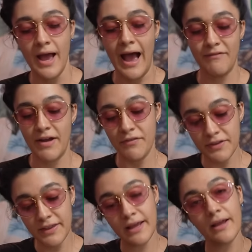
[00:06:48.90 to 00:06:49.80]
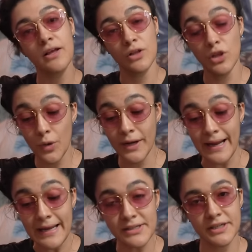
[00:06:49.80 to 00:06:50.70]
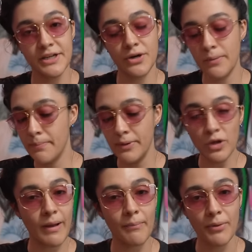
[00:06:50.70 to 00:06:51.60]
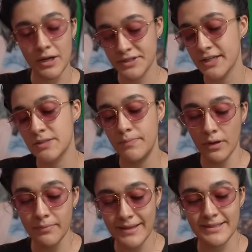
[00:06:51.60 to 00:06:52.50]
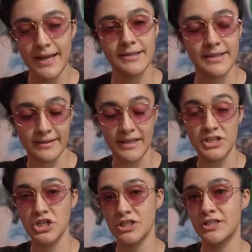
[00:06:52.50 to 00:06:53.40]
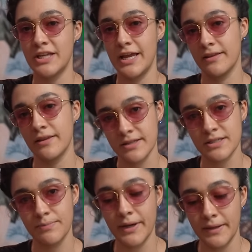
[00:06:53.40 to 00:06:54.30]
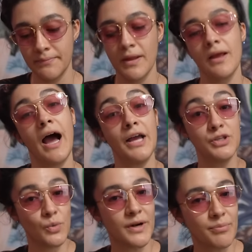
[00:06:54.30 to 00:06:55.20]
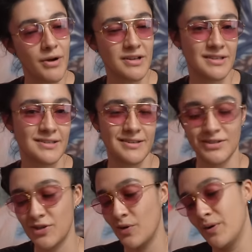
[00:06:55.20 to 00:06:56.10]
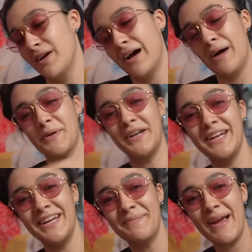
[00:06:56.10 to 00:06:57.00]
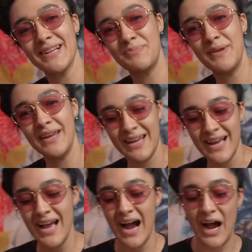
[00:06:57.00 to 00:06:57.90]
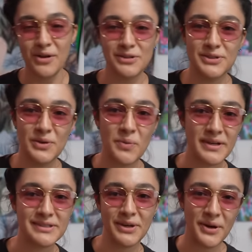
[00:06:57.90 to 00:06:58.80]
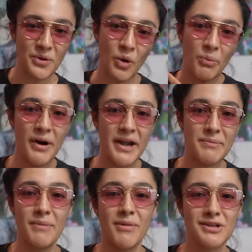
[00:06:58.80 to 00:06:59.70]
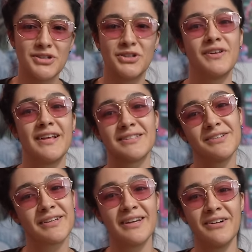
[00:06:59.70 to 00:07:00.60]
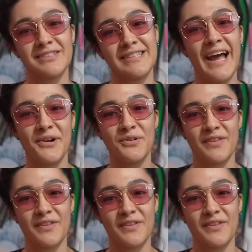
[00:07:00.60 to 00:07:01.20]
have everything loaded into here, build my projects, build my sets, and then just take this, but... I do want to process it, so I'm gonna need my SP. I also want to start incorporating my modular that's looking all sad over